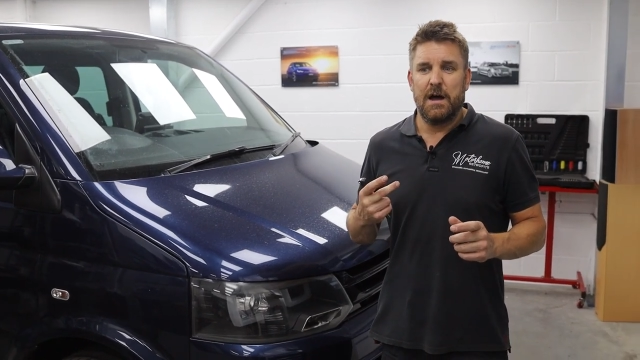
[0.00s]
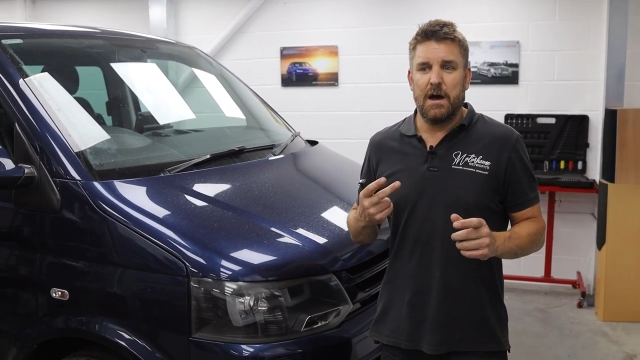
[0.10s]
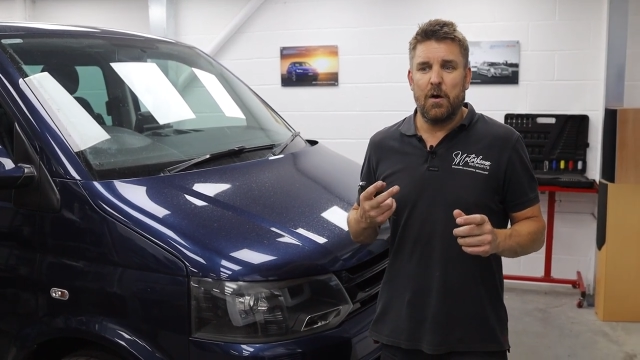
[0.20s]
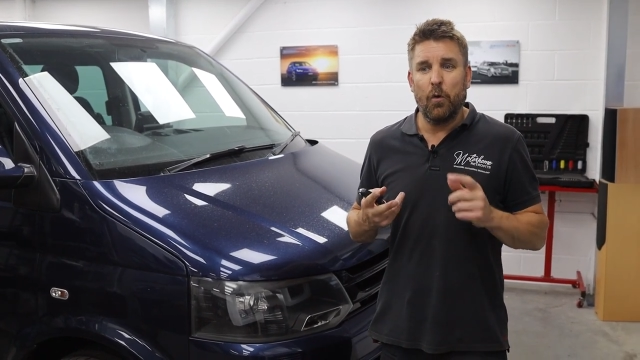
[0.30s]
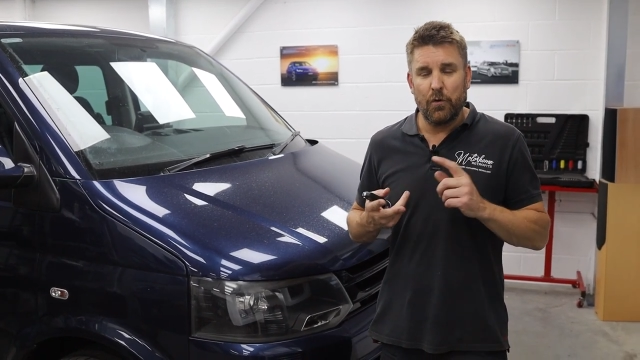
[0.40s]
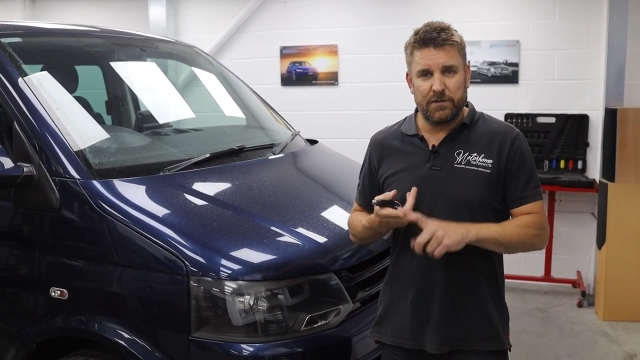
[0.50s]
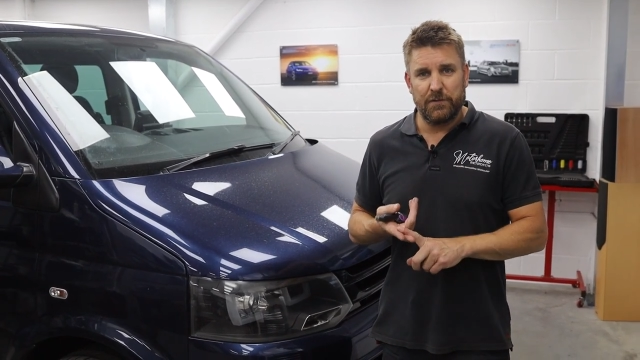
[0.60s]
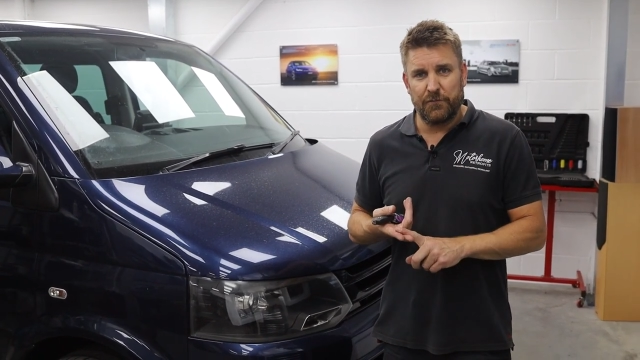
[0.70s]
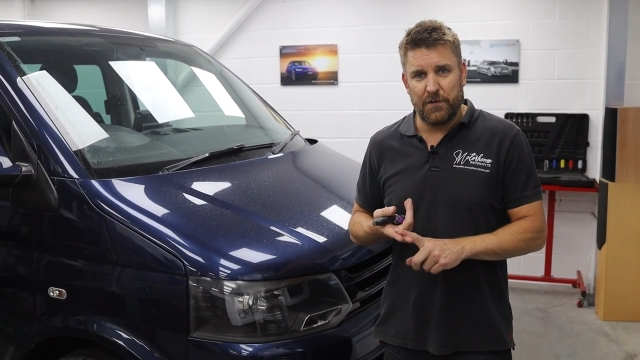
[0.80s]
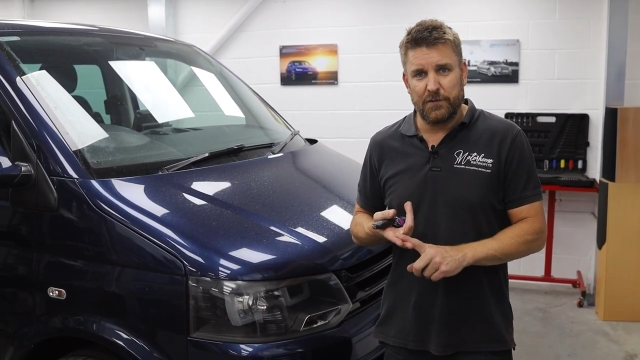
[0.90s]

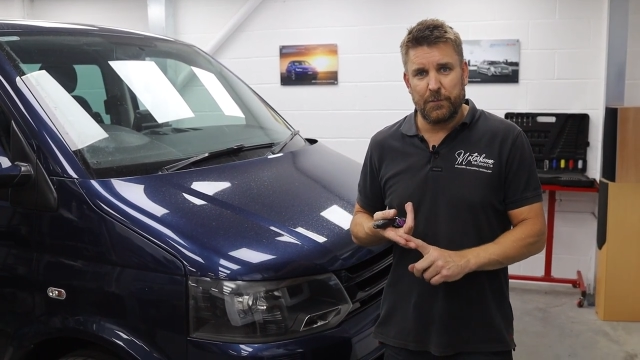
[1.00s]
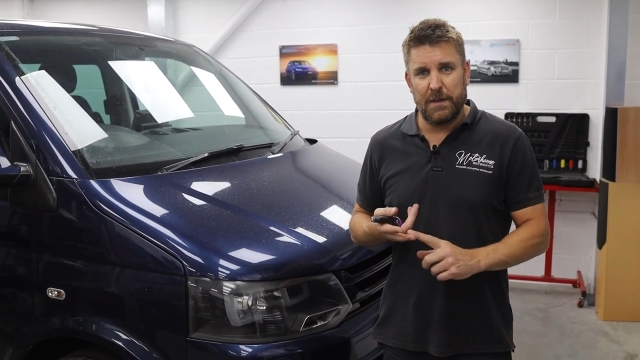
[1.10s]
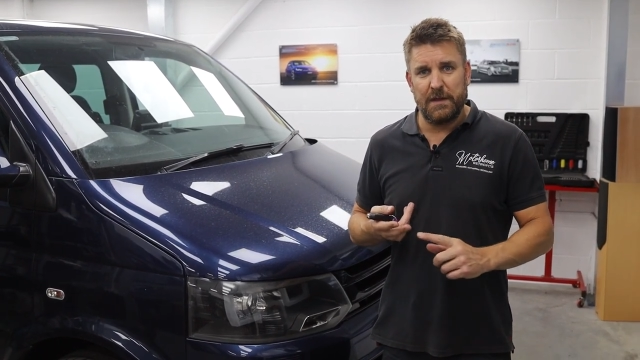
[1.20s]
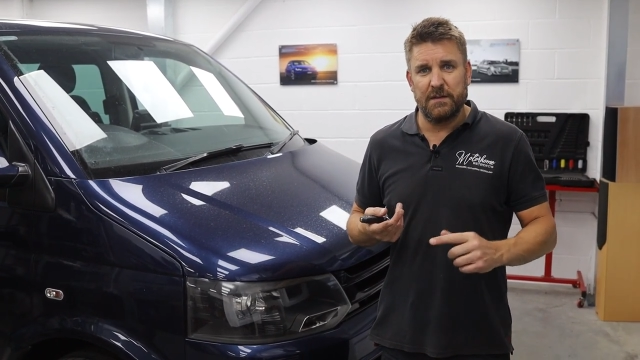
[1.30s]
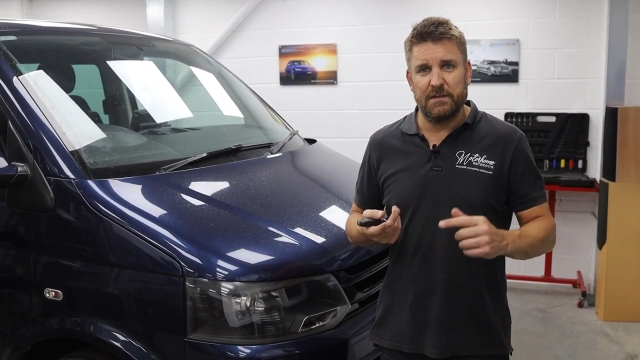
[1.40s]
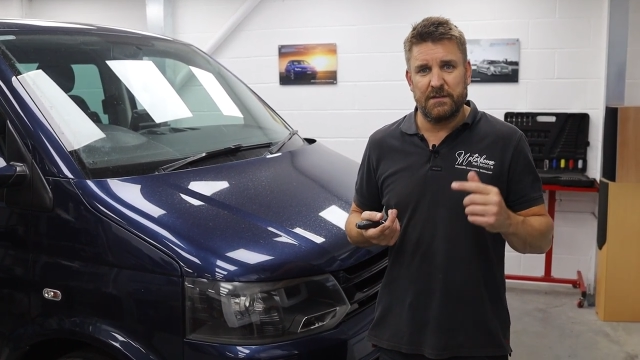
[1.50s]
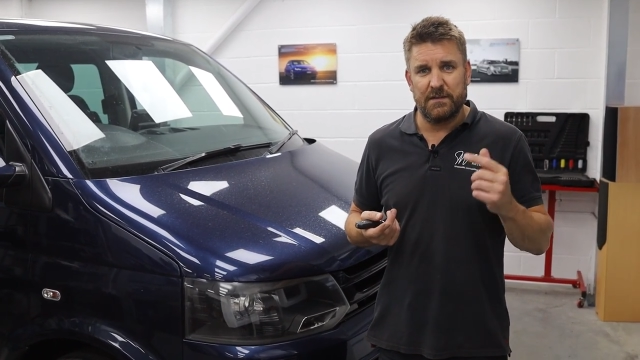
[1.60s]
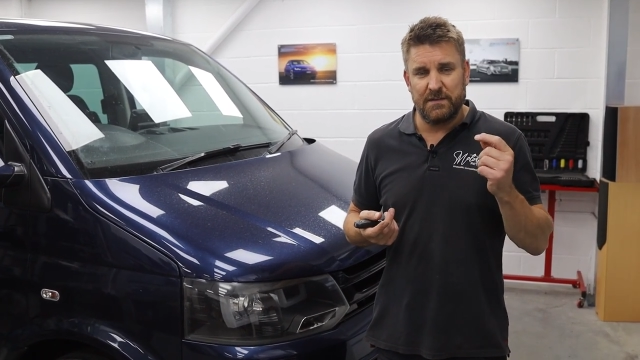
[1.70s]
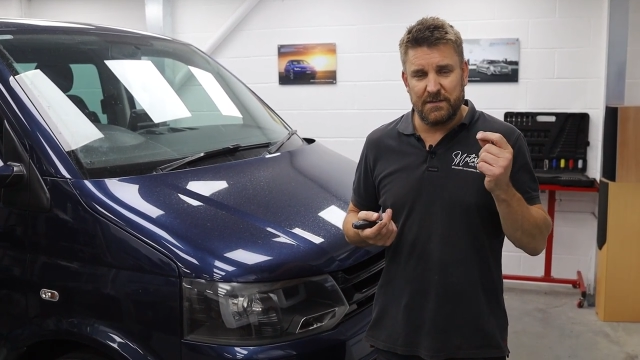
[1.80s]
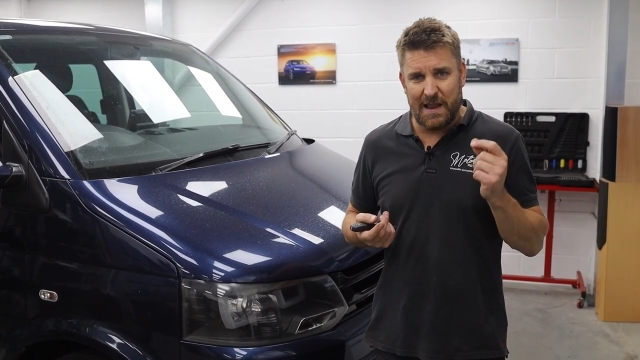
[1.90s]
Audison front
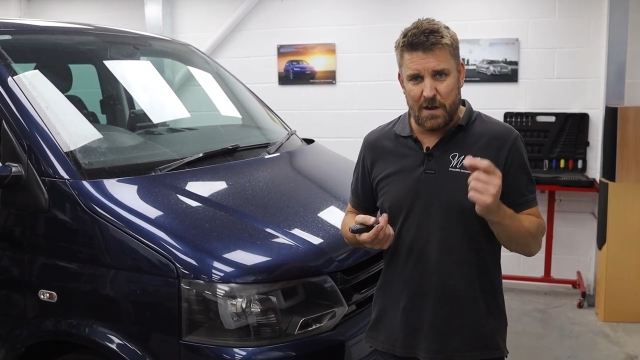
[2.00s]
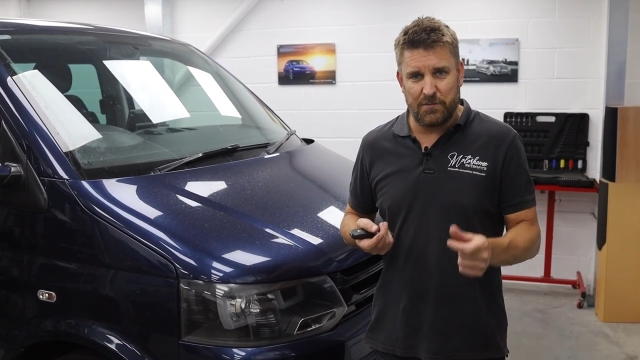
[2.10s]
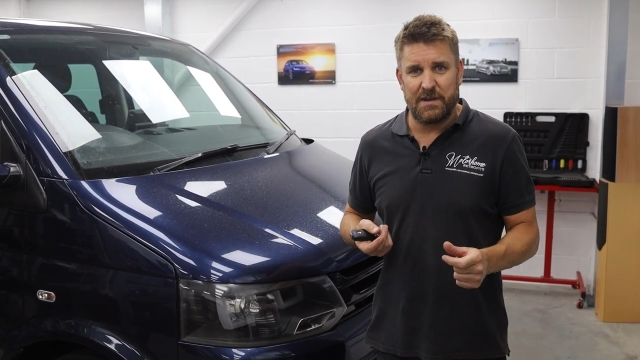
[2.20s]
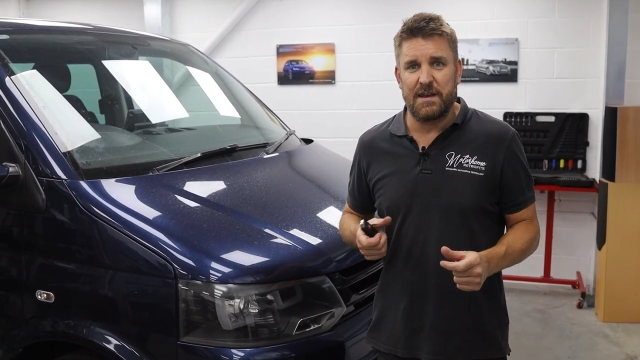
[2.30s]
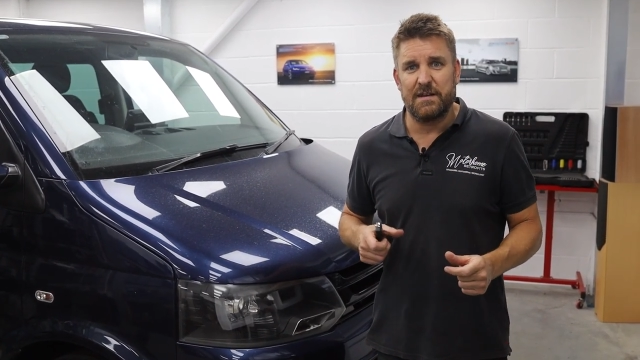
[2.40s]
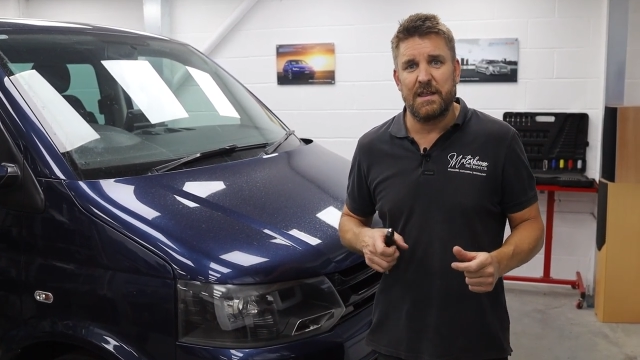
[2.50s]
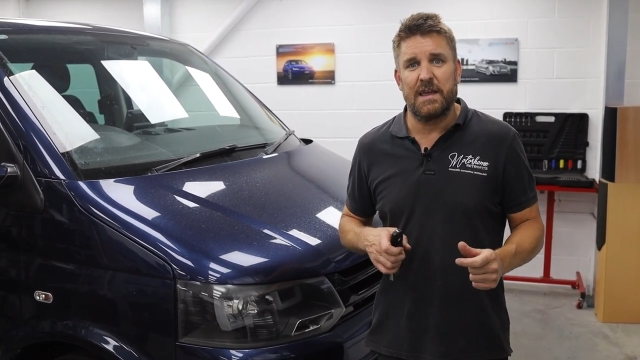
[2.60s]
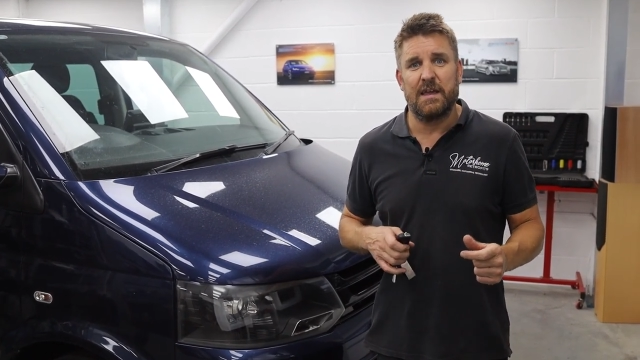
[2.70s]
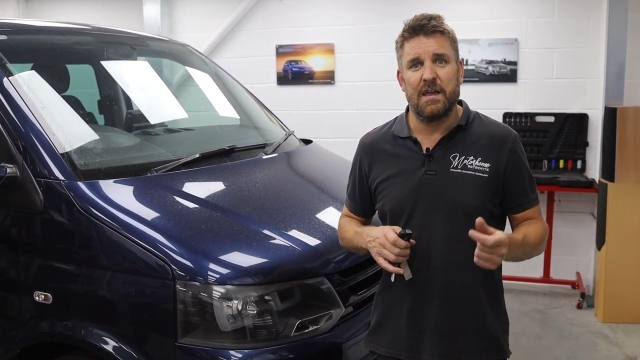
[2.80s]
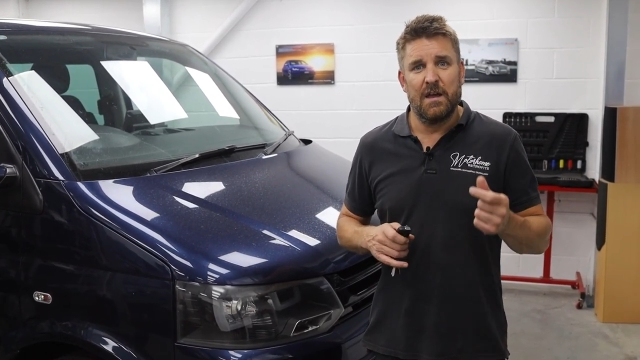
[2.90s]
speakers, sound
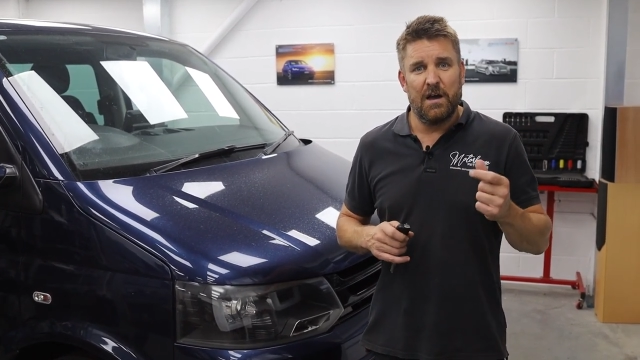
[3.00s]
deadening,